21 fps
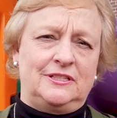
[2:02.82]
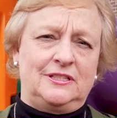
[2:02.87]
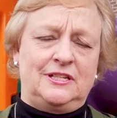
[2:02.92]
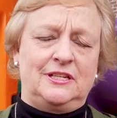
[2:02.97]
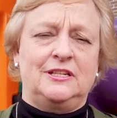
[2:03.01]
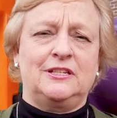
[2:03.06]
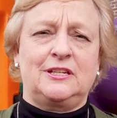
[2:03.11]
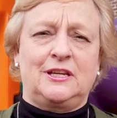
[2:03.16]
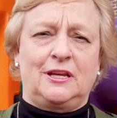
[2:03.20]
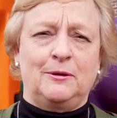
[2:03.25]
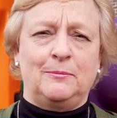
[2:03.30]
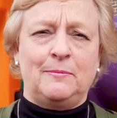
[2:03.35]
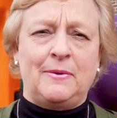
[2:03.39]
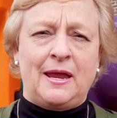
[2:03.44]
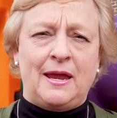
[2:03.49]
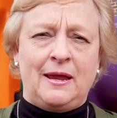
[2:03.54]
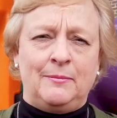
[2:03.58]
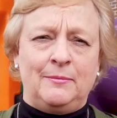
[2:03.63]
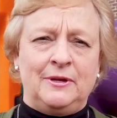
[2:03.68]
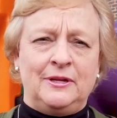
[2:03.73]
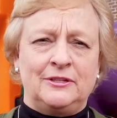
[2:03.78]
the Ten
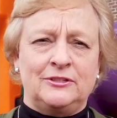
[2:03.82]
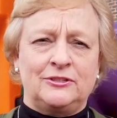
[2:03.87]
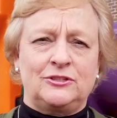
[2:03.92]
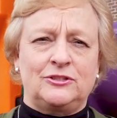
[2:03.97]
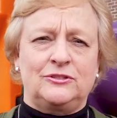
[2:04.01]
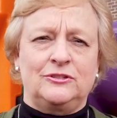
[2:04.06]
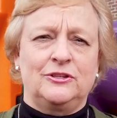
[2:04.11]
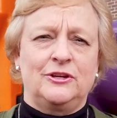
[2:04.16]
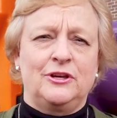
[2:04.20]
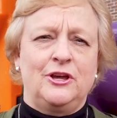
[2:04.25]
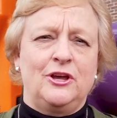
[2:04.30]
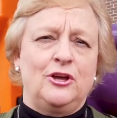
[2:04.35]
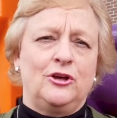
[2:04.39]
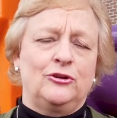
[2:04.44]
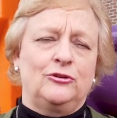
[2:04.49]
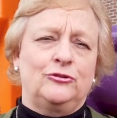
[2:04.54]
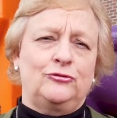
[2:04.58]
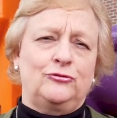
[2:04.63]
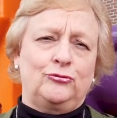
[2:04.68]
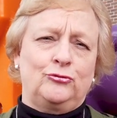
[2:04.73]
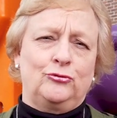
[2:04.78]
Commandments
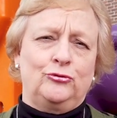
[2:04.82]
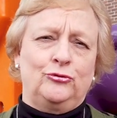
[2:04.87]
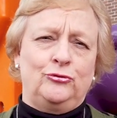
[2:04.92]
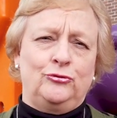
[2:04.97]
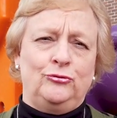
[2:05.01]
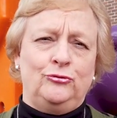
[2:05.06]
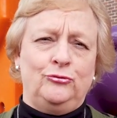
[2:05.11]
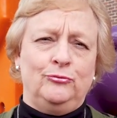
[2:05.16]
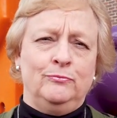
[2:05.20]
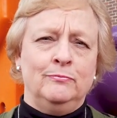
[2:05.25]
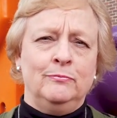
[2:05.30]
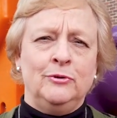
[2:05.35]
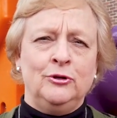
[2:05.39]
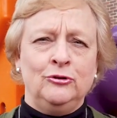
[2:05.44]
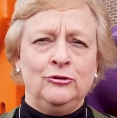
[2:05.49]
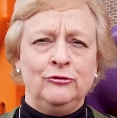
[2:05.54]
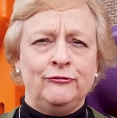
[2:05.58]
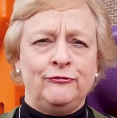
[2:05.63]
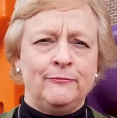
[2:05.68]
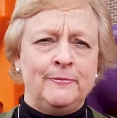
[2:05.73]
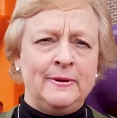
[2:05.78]
through
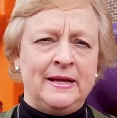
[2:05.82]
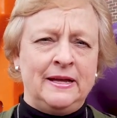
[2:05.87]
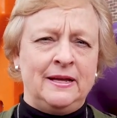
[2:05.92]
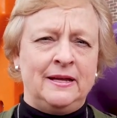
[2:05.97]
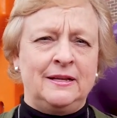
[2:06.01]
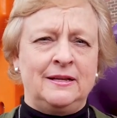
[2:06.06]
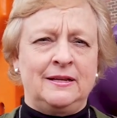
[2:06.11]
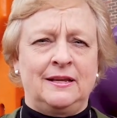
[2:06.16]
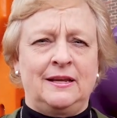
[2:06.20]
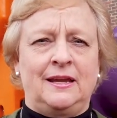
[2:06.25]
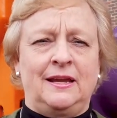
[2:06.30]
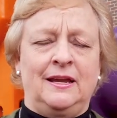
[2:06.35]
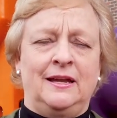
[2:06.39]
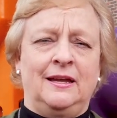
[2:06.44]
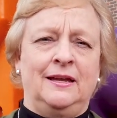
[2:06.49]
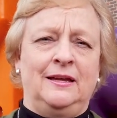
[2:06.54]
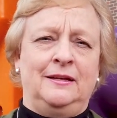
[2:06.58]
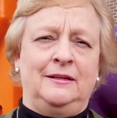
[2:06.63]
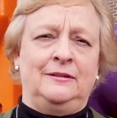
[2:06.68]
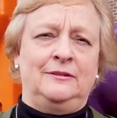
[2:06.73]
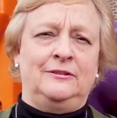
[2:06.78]
movement
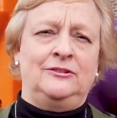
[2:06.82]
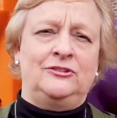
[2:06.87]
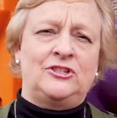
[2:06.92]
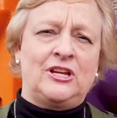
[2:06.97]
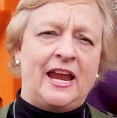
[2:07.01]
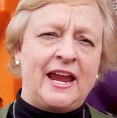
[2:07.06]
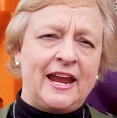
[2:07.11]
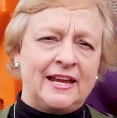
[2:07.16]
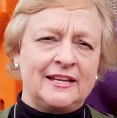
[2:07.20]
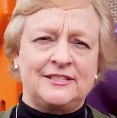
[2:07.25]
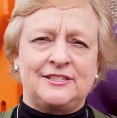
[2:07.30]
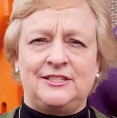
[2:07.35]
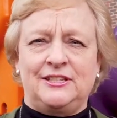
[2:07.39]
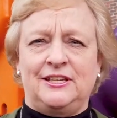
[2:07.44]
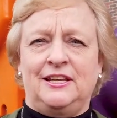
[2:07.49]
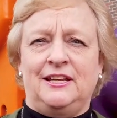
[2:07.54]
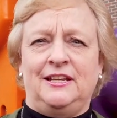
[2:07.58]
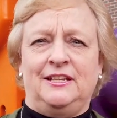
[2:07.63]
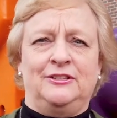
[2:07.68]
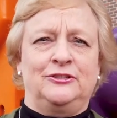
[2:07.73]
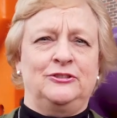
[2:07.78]
and
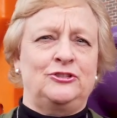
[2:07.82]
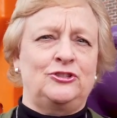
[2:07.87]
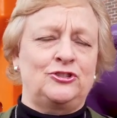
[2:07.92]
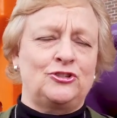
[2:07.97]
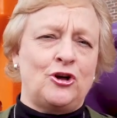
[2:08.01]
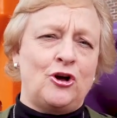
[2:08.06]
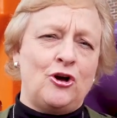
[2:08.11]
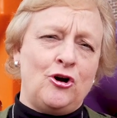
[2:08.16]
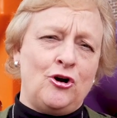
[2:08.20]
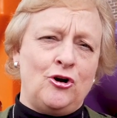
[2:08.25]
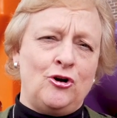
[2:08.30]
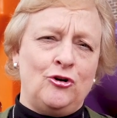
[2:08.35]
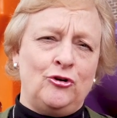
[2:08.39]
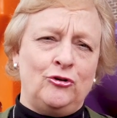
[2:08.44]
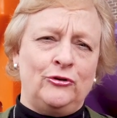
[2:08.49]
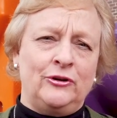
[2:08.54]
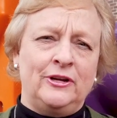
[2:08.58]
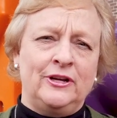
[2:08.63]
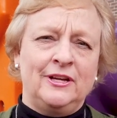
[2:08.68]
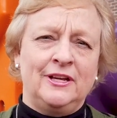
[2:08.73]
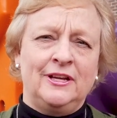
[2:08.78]
dancing and
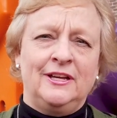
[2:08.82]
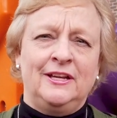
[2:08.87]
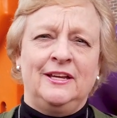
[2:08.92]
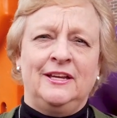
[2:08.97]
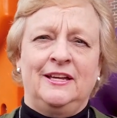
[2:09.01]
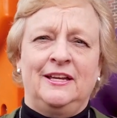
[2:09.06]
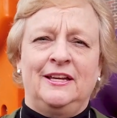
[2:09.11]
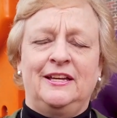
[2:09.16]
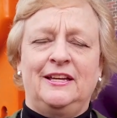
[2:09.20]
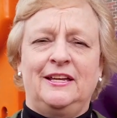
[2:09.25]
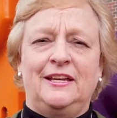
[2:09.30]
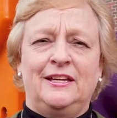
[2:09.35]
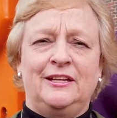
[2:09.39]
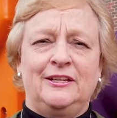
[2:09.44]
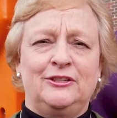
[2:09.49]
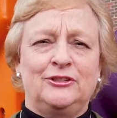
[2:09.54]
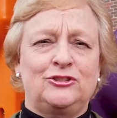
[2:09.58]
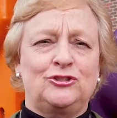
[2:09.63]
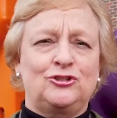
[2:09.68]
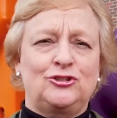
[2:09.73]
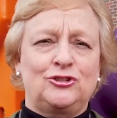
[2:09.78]
song.
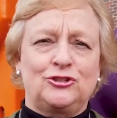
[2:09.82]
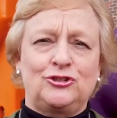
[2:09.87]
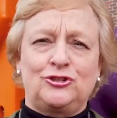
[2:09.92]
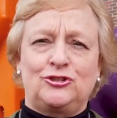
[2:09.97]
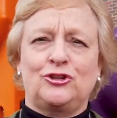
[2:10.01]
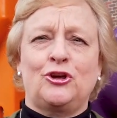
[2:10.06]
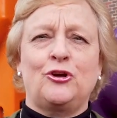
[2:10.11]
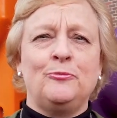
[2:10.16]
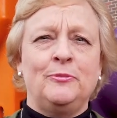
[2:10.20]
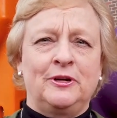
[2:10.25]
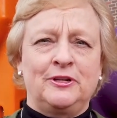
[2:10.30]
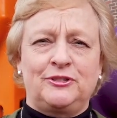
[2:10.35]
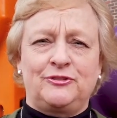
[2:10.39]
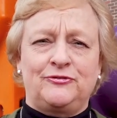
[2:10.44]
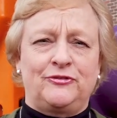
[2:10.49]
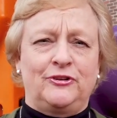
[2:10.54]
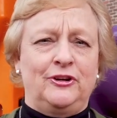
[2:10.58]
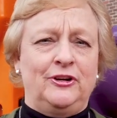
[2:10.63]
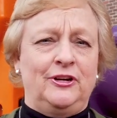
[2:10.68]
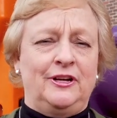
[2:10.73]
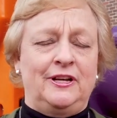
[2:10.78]
And it's just so much
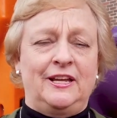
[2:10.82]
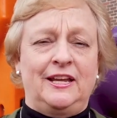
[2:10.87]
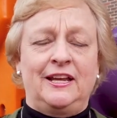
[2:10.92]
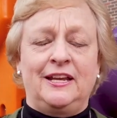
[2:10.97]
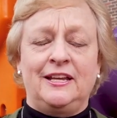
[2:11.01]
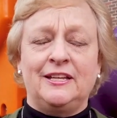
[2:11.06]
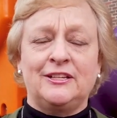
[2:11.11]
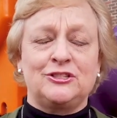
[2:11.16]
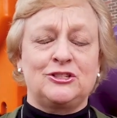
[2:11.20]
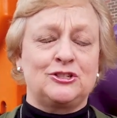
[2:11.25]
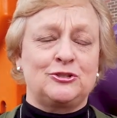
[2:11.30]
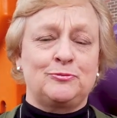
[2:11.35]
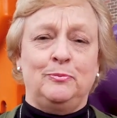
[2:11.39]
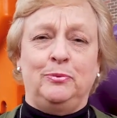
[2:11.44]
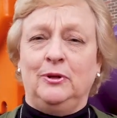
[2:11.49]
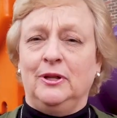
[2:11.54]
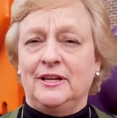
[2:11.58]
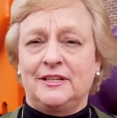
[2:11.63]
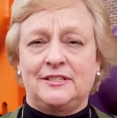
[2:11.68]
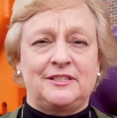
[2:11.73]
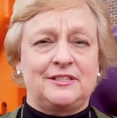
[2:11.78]
fun. And it just
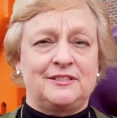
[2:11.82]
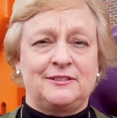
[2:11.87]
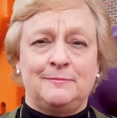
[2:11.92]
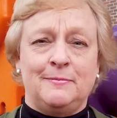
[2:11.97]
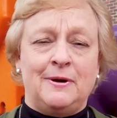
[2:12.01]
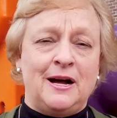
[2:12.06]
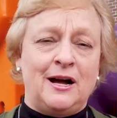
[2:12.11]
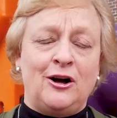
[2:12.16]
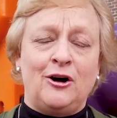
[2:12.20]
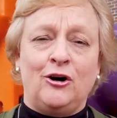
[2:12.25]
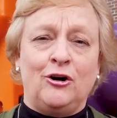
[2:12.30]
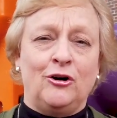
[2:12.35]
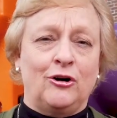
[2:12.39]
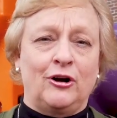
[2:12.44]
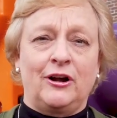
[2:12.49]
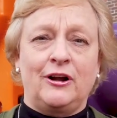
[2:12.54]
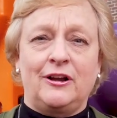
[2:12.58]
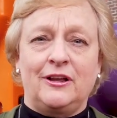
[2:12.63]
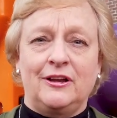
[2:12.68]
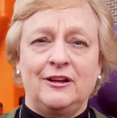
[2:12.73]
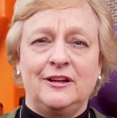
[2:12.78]
blesses my
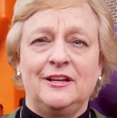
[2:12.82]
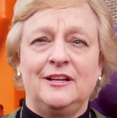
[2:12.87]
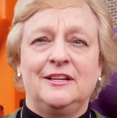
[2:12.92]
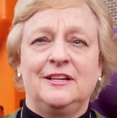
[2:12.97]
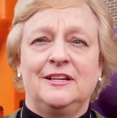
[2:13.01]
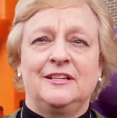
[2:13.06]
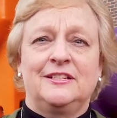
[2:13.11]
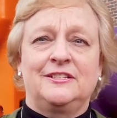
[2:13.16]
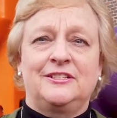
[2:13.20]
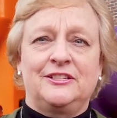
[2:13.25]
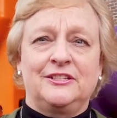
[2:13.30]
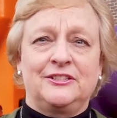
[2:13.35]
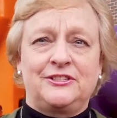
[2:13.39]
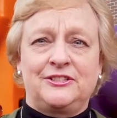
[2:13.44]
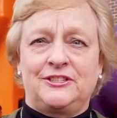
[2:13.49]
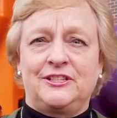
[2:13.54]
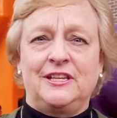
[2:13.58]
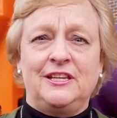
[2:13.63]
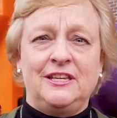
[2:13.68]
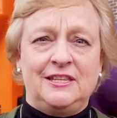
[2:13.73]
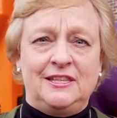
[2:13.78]
heart to
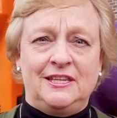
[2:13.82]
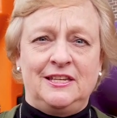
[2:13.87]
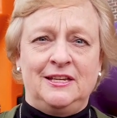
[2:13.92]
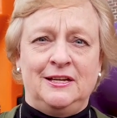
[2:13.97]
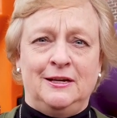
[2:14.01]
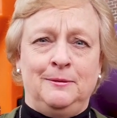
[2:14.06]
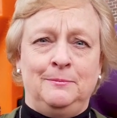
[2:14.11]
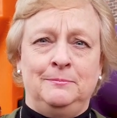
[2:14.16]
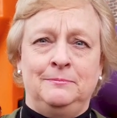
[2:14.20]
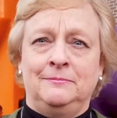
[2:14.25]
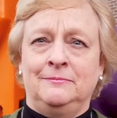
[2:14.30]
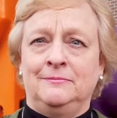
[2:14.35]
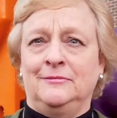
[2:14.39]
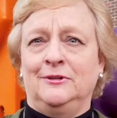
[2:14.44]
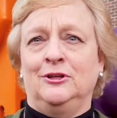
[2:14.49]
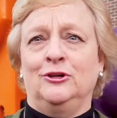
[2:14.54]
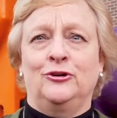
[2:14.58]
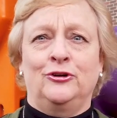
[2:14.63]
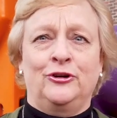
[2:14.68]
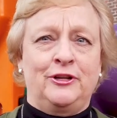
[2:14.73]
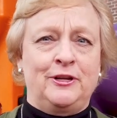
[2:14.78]
see them
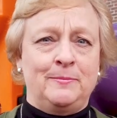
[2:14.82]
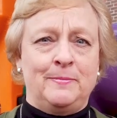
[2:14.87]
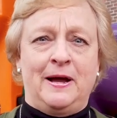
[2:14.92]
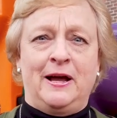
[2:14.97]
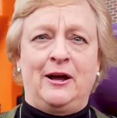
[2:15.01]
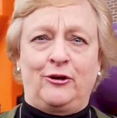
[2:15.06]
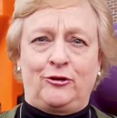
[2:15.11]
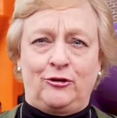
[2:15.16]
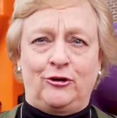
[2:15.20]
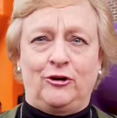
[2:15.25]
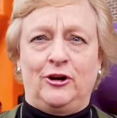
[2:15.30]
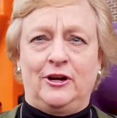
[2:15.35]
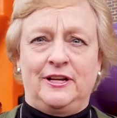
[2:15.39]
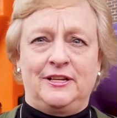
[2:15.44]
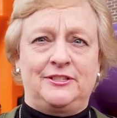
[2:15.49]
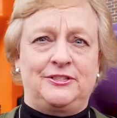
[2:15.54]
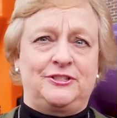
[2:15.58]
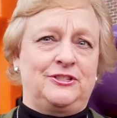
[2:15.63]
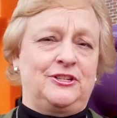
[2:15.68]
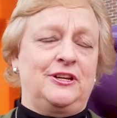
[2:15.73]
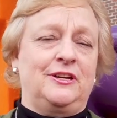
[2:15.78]
learning about
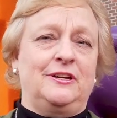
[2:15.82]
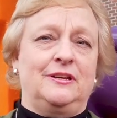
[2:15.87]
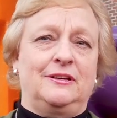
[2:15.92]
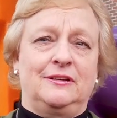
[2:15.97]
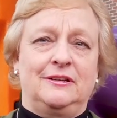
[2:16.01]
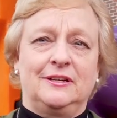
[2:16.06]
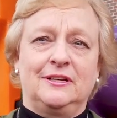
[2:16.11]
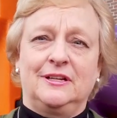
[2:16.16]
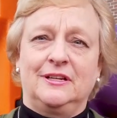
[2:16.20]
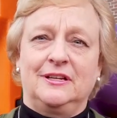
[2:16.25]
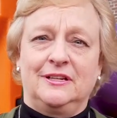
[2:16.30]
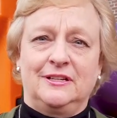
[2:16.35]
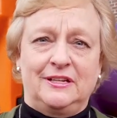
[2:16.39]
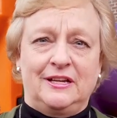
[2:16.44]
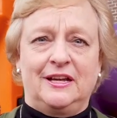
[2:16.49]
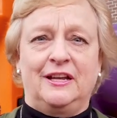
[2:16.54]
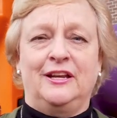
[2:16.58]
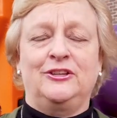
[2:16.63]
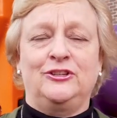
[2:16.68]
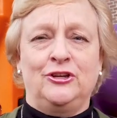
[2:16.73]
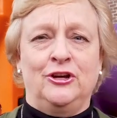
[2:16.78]
Christ
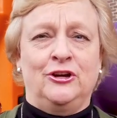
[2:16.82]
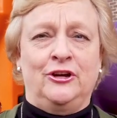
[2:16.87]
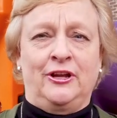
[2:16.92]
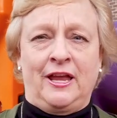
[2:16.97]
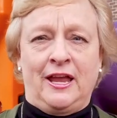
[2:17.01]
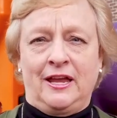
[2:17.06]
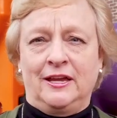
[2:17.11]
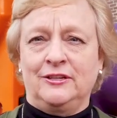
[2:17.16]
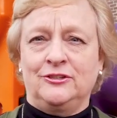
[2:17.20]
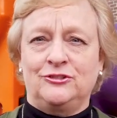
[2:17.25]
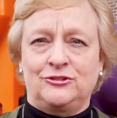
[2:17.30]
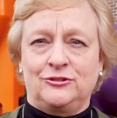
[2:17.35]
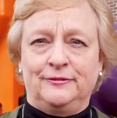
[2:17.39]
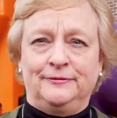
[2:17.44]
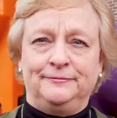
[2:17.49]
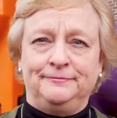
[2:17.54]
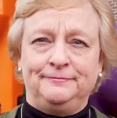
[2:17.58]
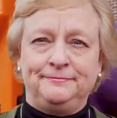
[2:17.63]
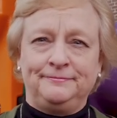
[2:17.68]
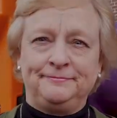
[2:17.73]
at a young age.